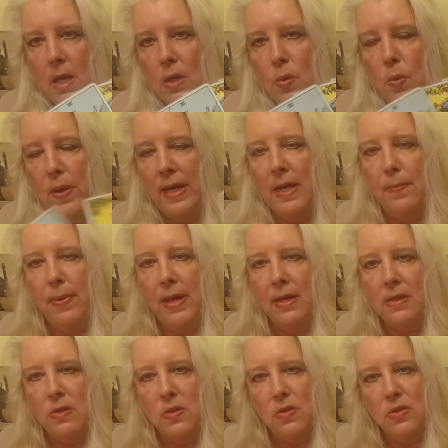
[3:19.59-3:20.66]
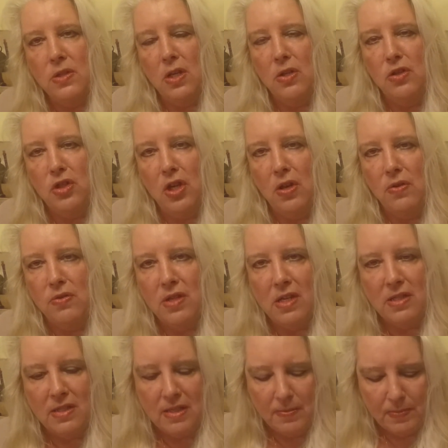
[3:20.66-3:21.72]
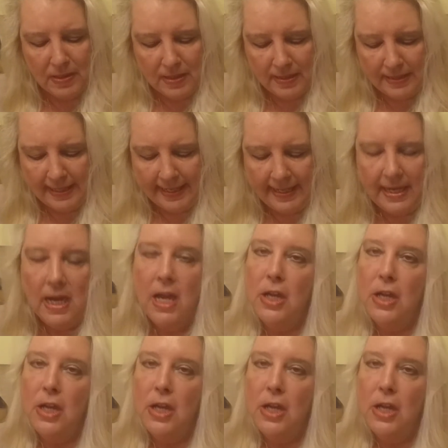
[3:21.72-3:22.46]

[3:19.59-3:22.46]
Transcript: Queen of Pentacles shows stability.